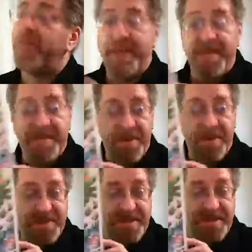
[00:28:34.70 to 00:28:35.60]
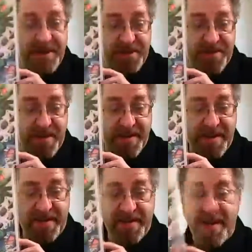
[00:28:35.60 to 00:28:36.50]
be the 3rd signature on
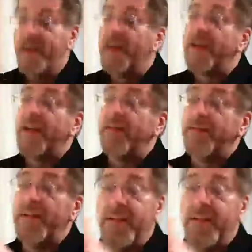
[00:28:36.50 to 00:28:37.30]
this. Now,